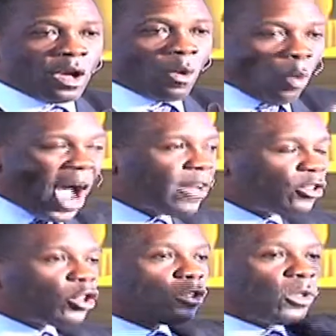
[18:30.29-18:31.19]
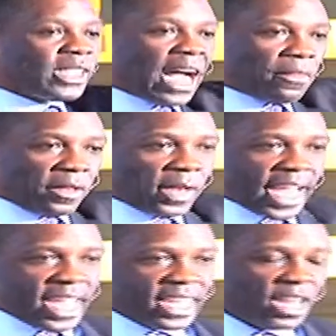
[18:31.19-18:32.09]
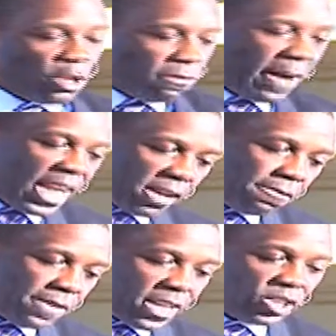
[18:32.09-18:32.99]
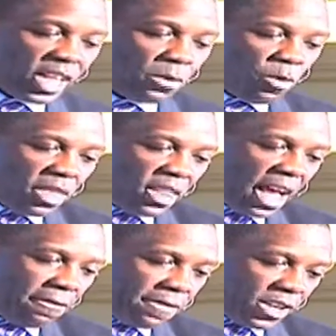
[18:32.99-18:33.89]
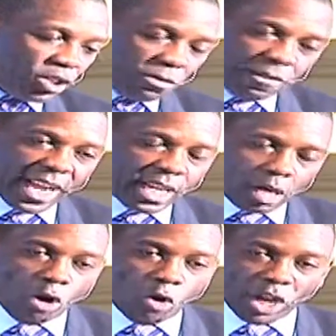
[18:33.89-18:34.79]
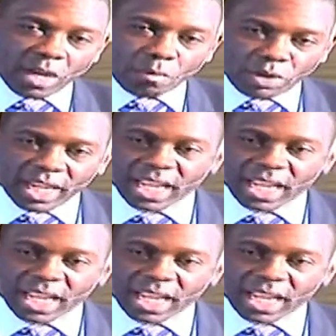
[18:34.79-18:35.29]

Why don't you go down the lake and you find a fish, and within that fish you find a coin and bring